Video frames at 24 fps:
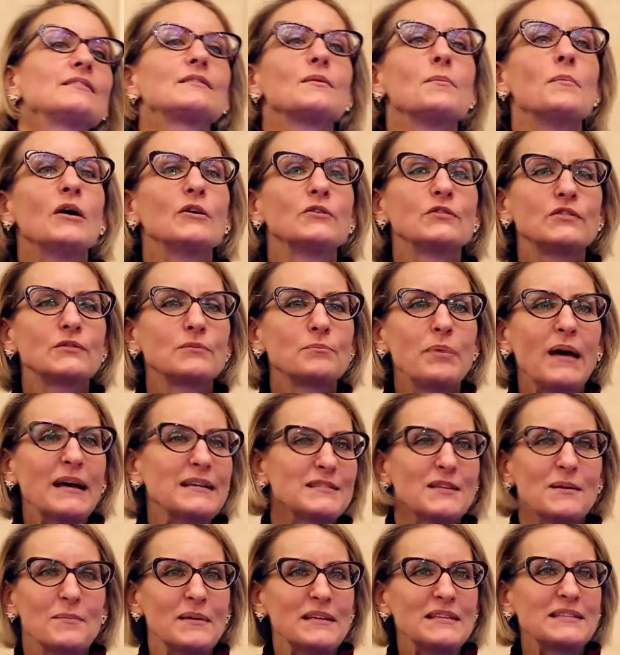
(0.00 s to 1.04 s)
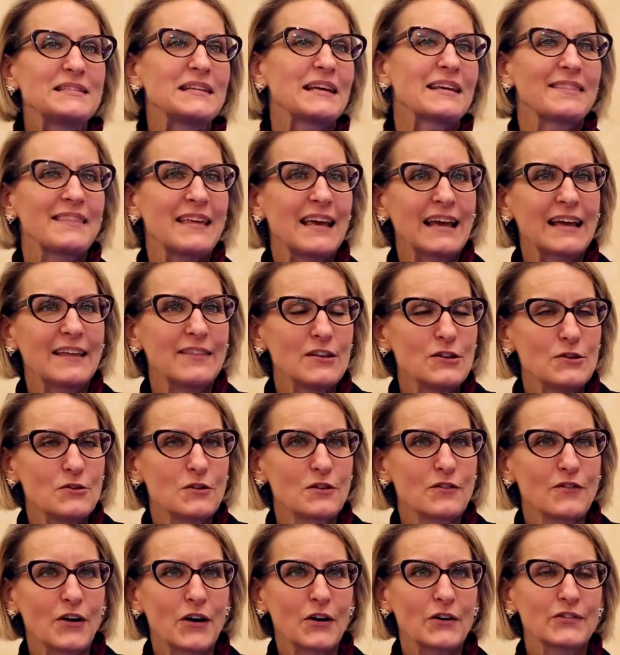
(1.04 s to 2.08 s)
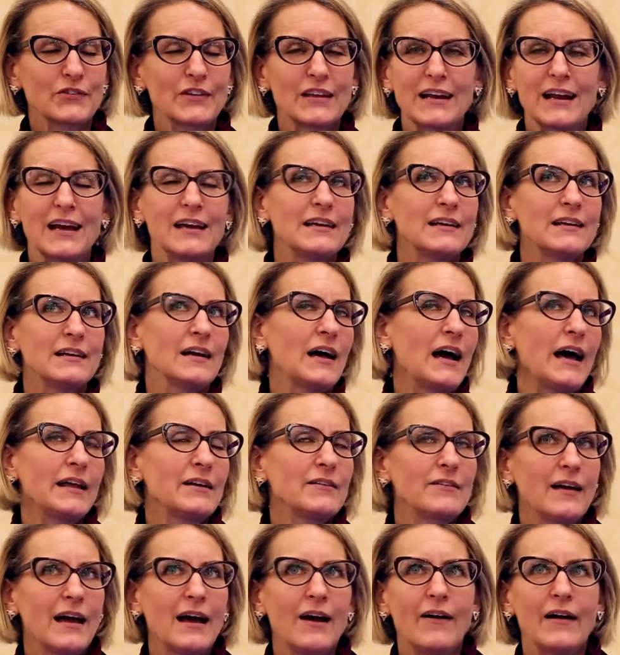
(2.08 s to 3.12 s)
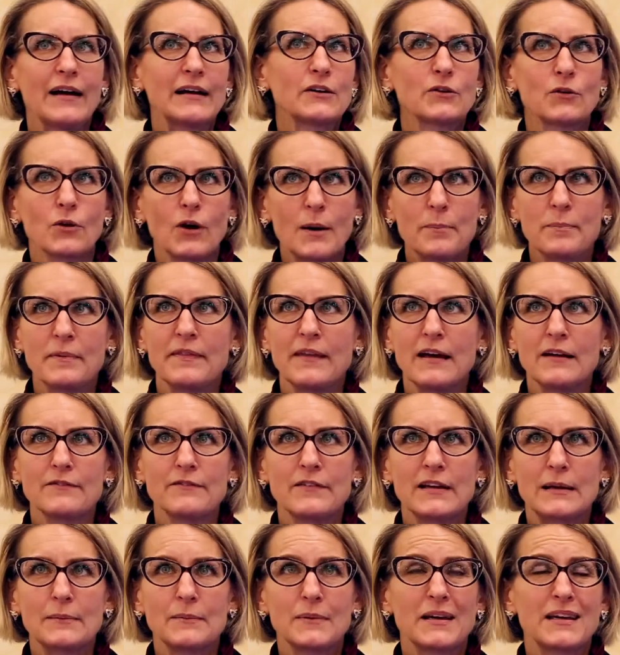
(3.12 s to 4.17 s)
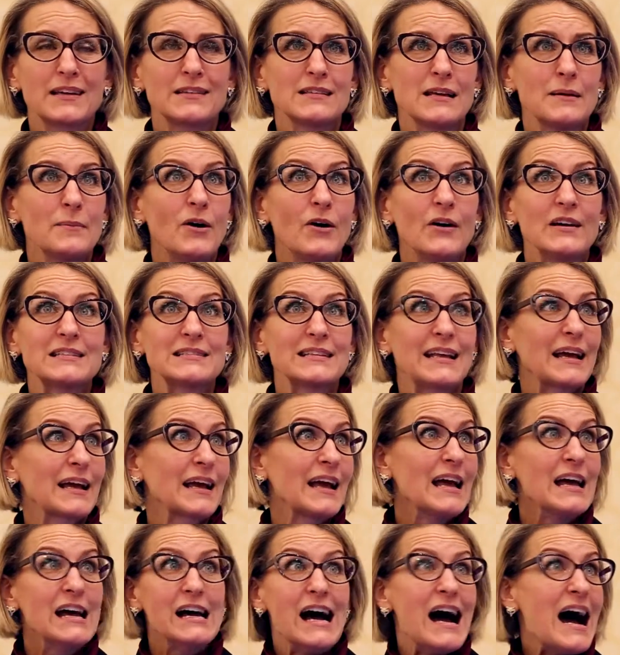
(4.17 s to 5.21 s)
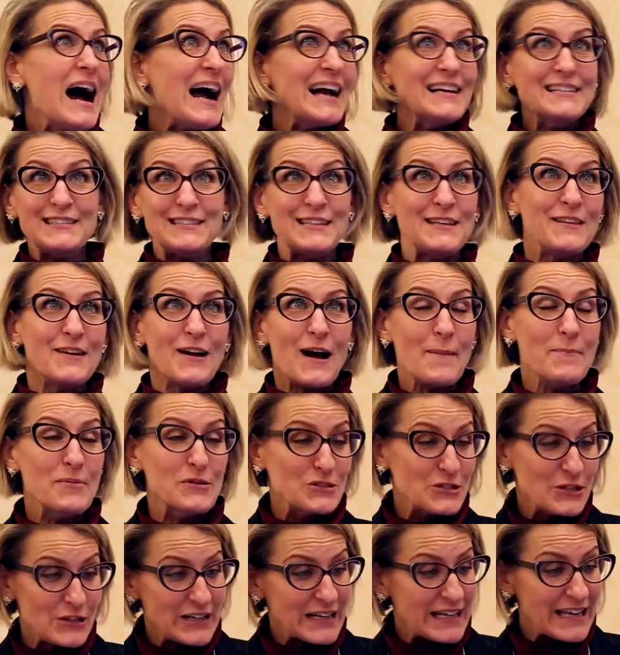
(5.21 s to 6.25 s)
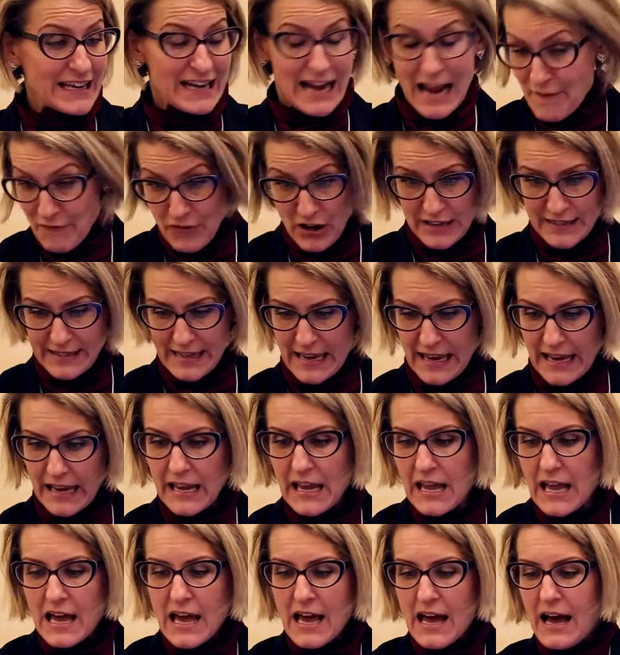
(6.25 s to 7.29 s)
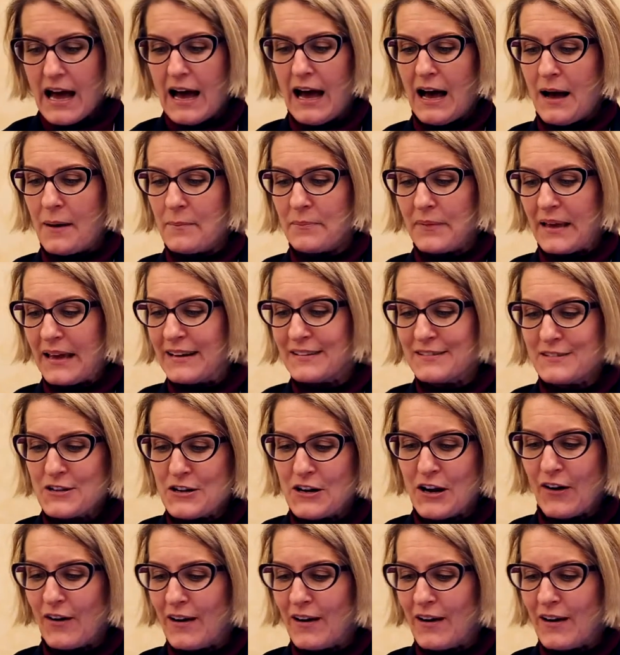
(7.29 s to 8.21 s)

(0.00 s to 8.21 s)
the most pessimistic thing in the universe. And I don't know how I grew up in that family, because I'm always like, I see the opportunity in everything. I'm